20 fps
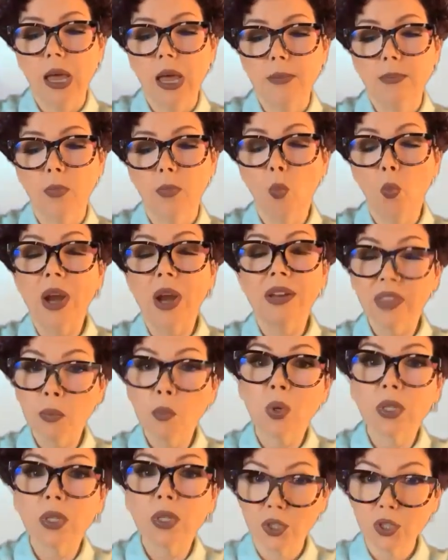one of them
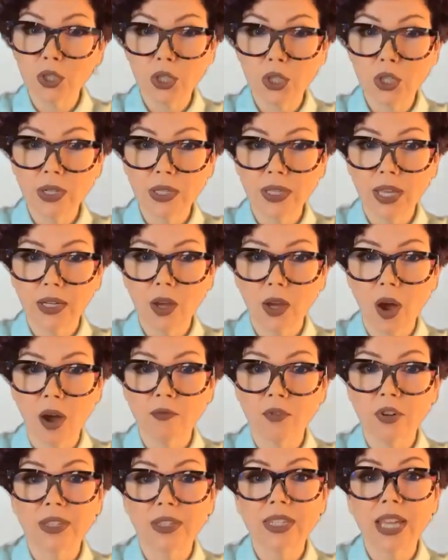was a student-led
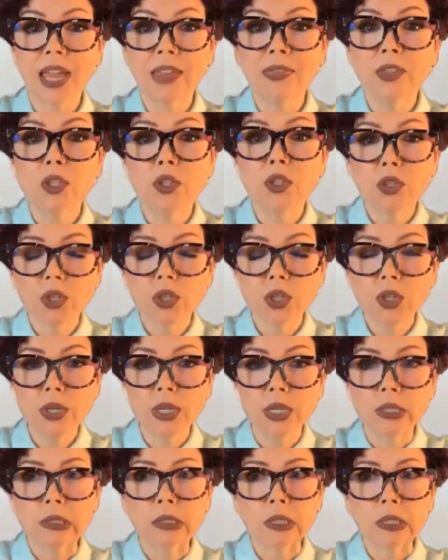conference, and the
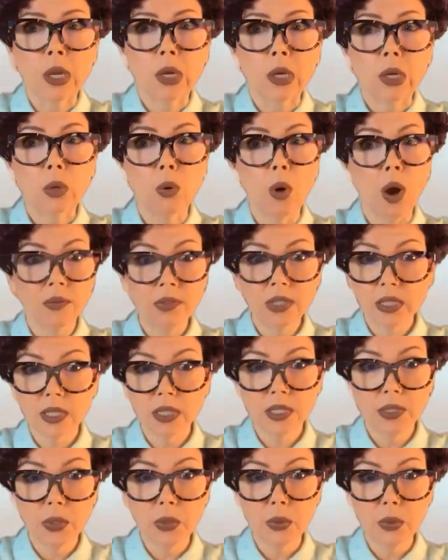students, who obviously
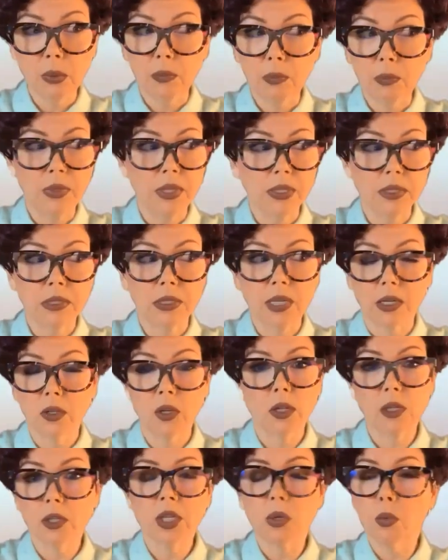knew this
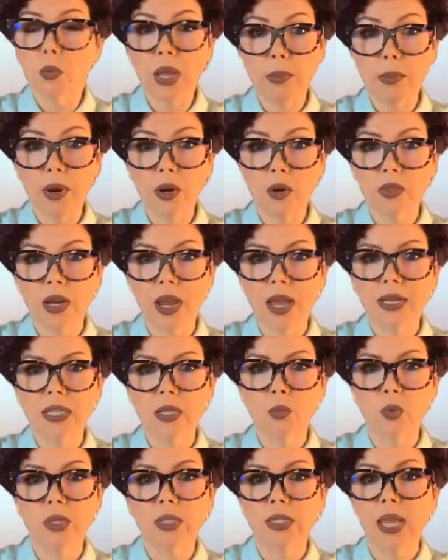technology way better than I
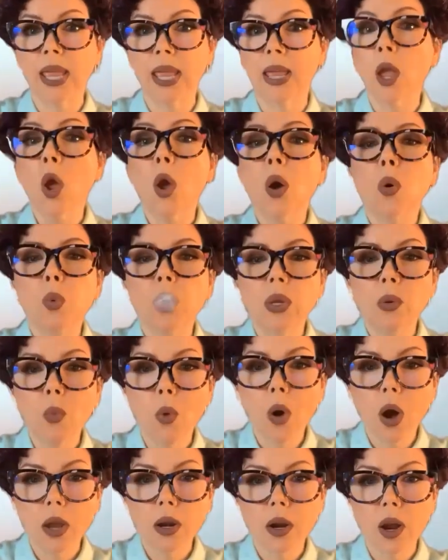did, were saying, we
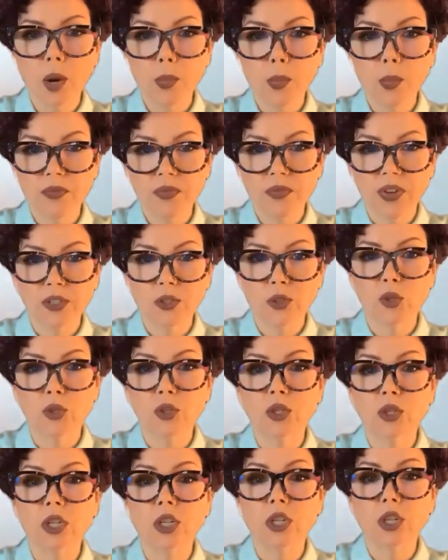want our professors
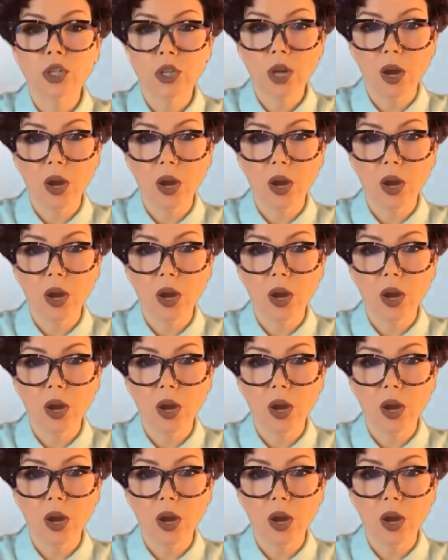to show